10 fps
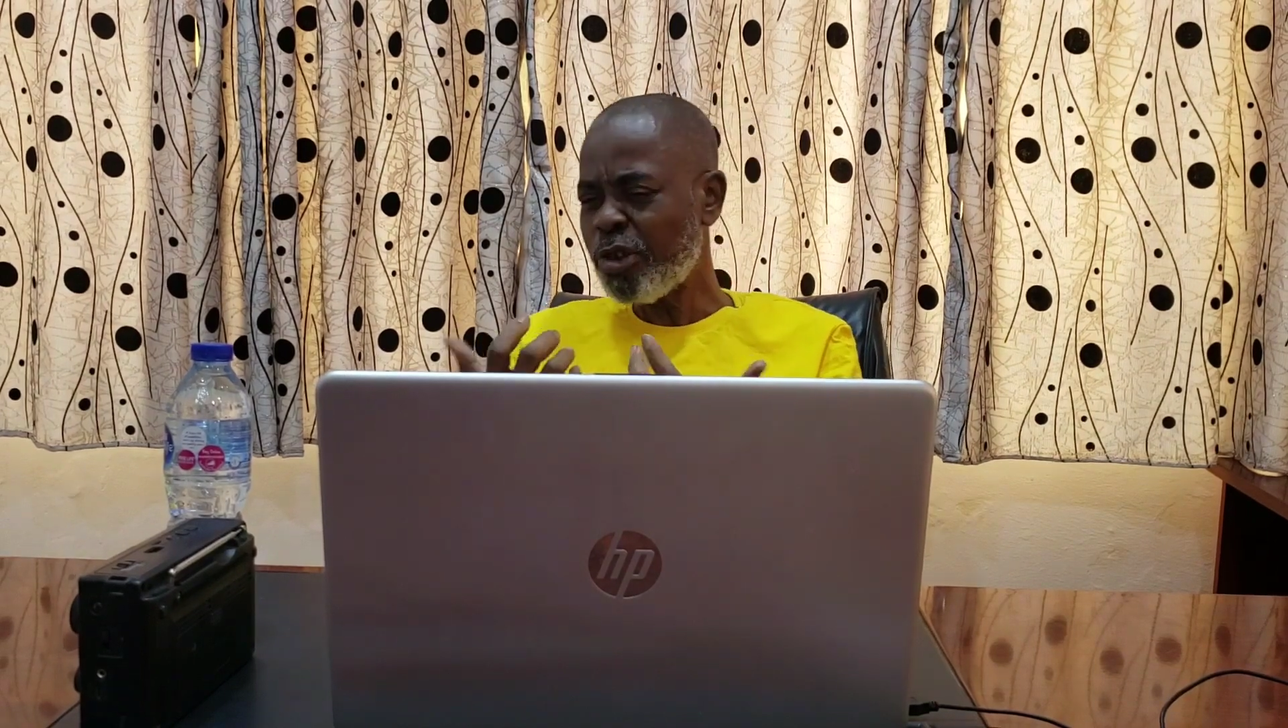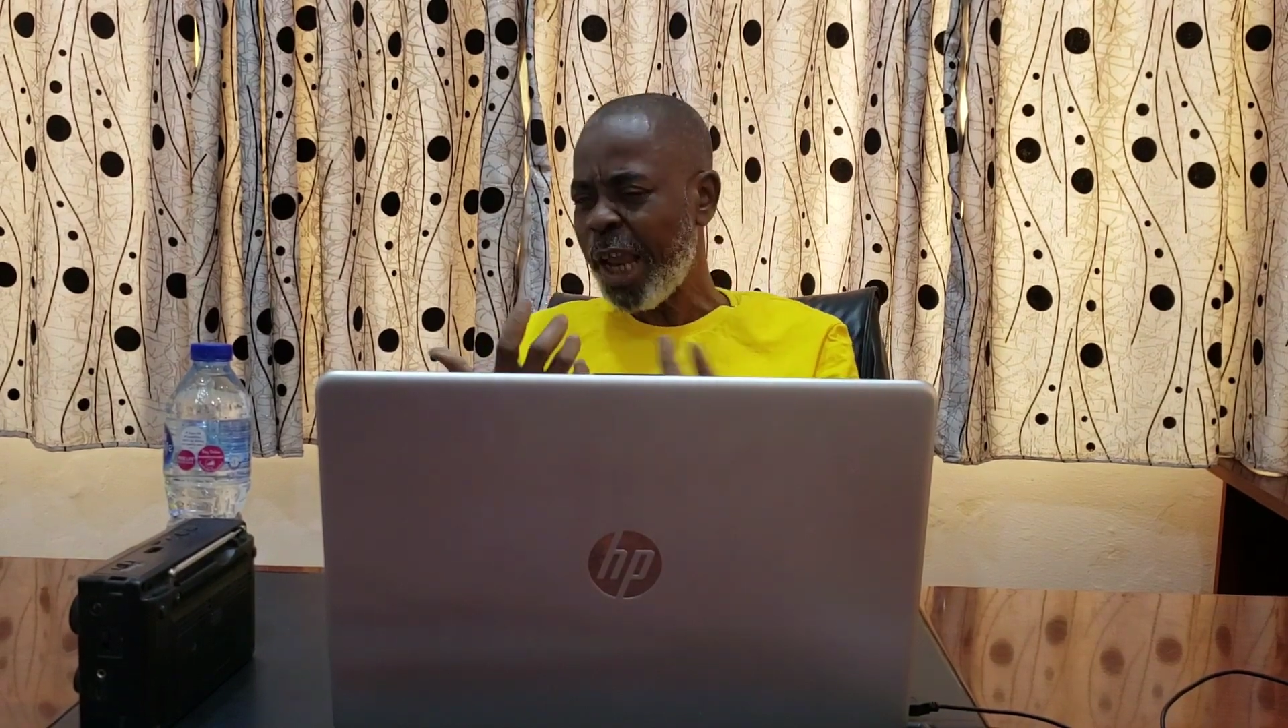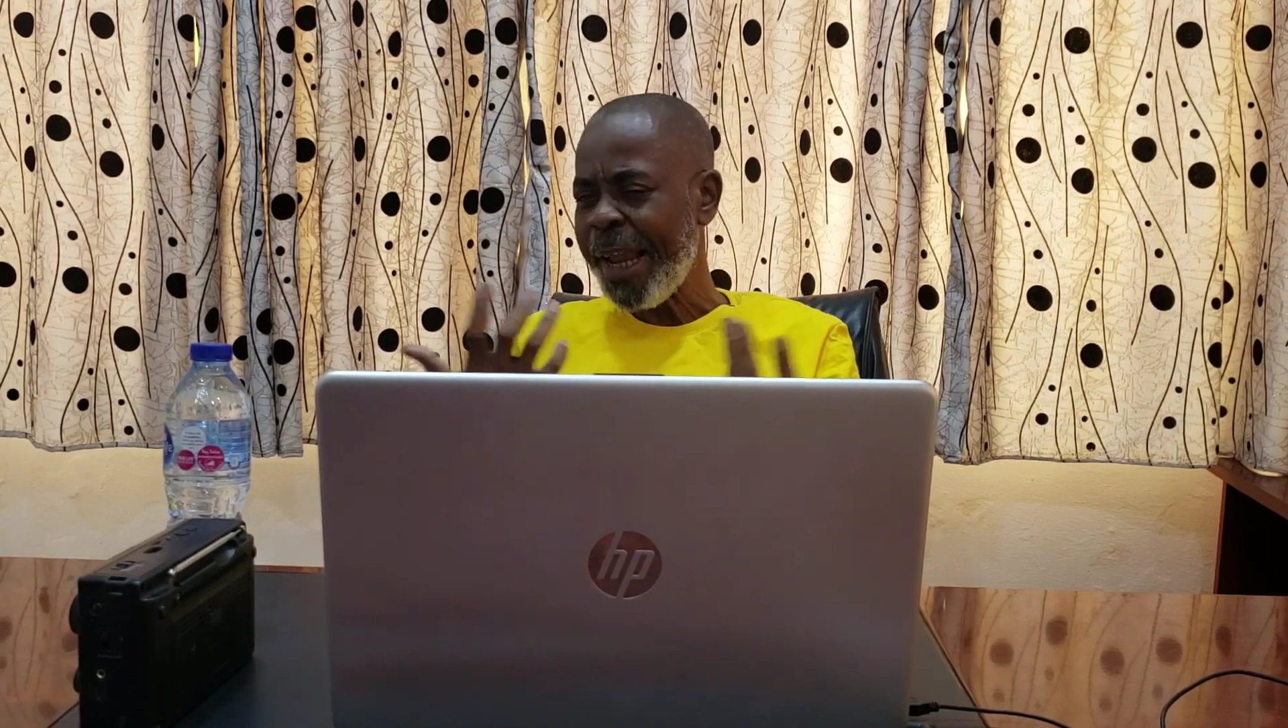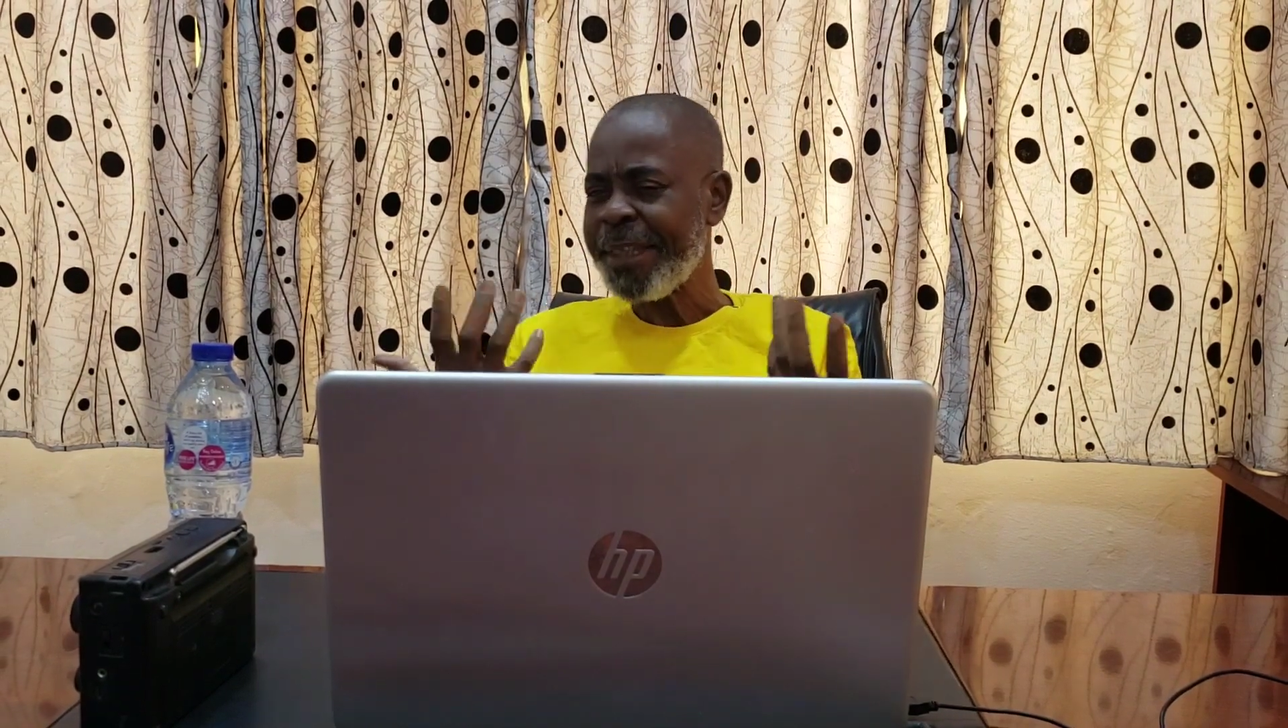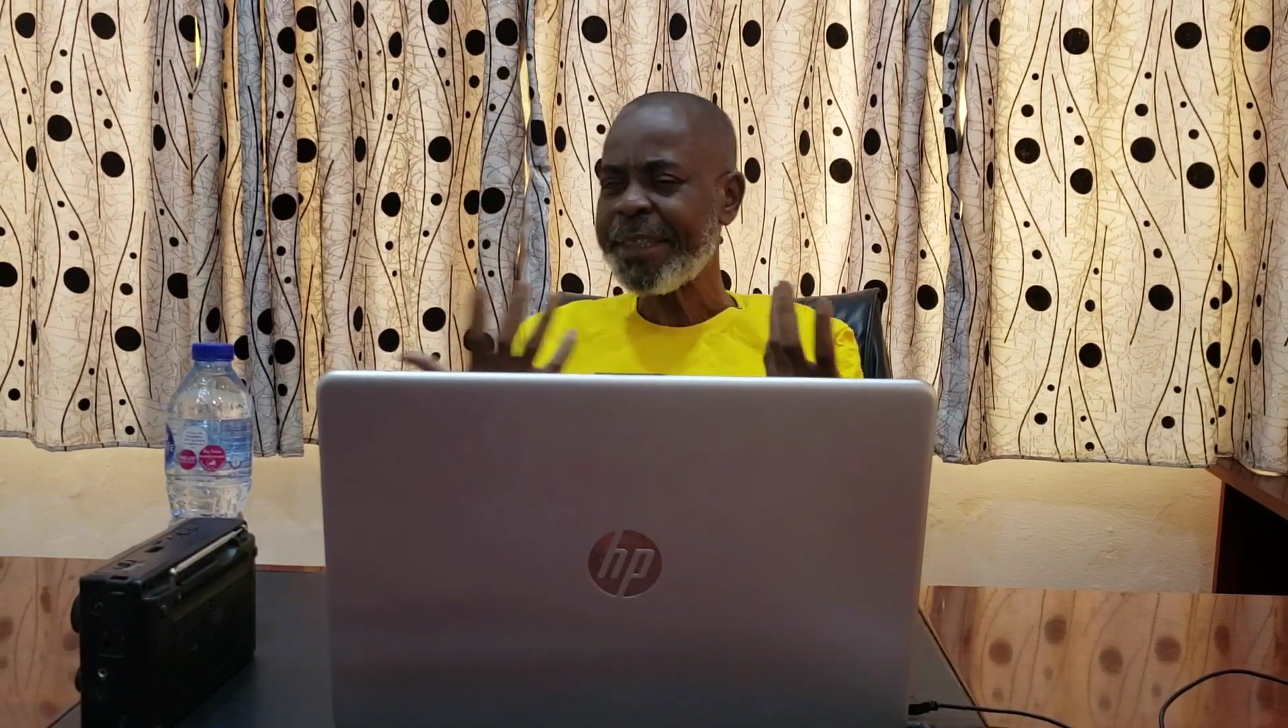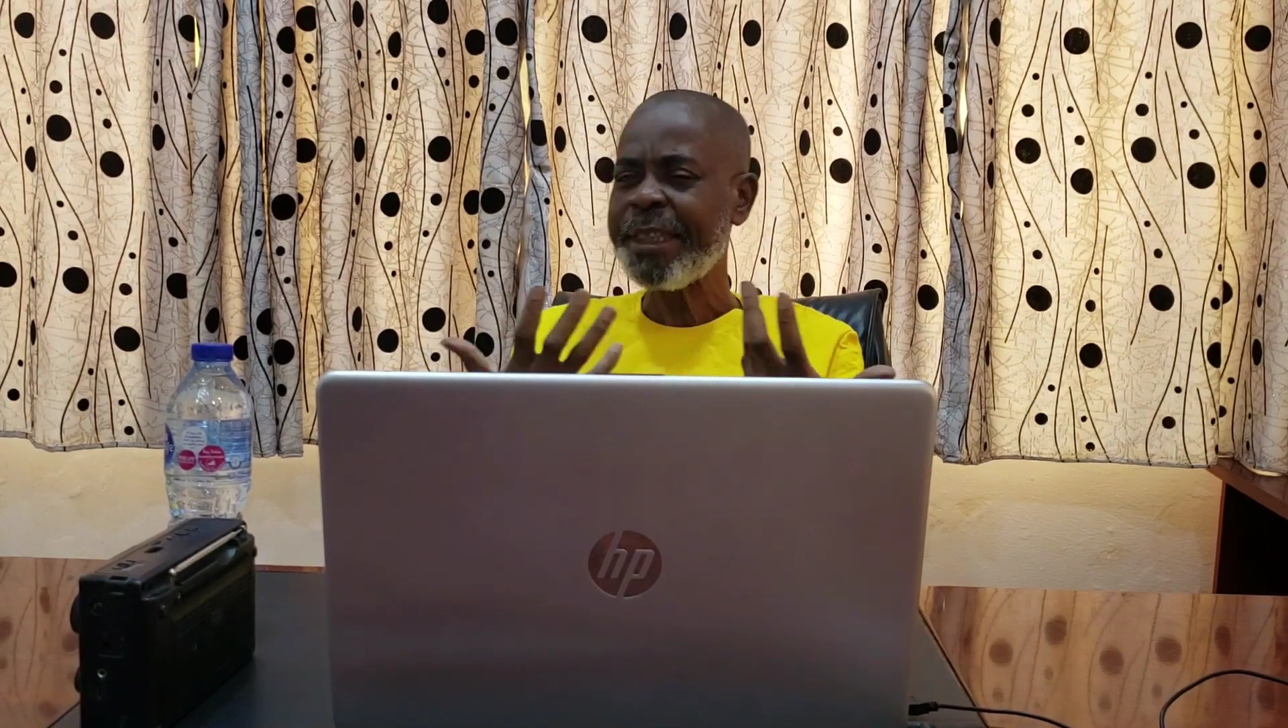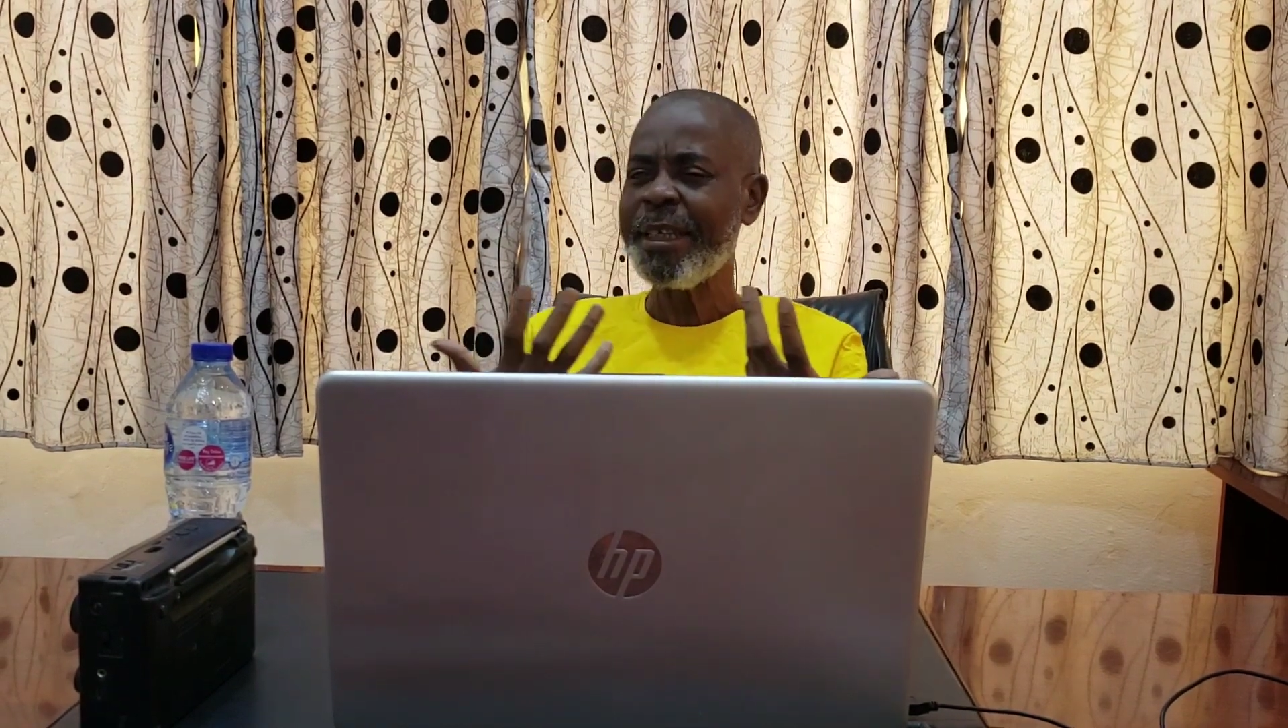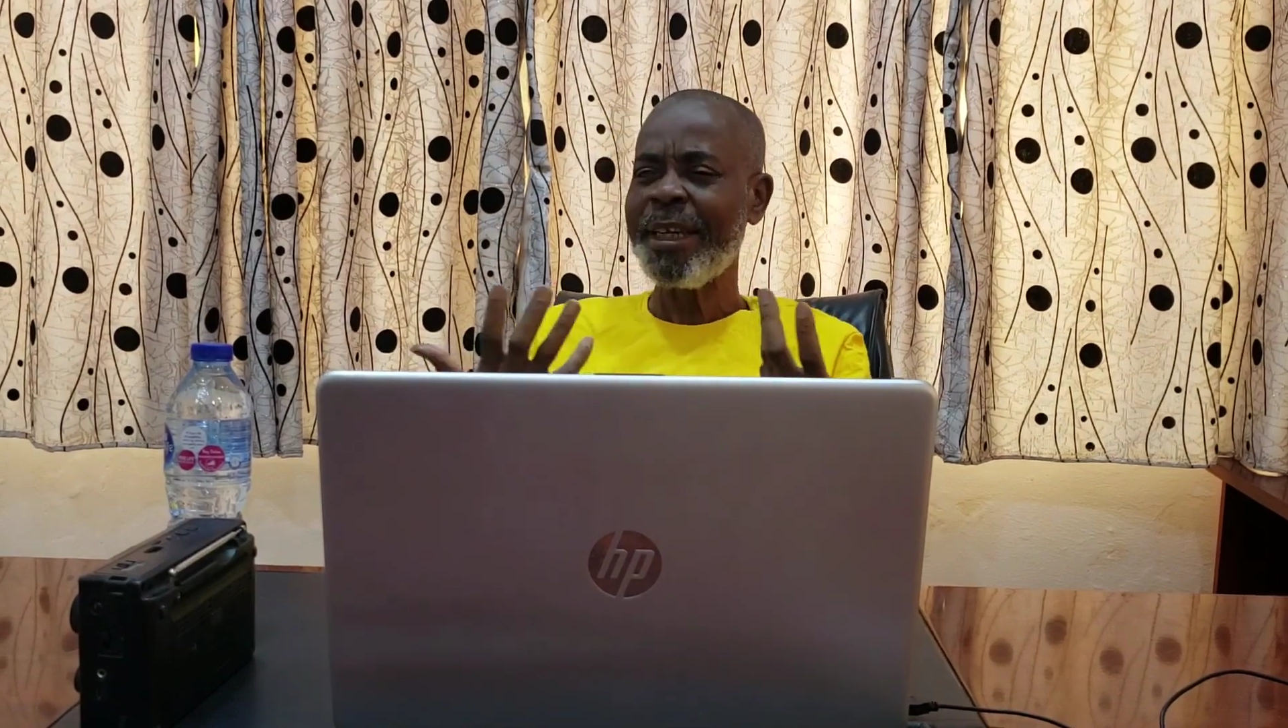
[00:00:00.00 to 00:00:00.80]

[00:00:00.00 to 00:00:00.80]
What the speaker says: things,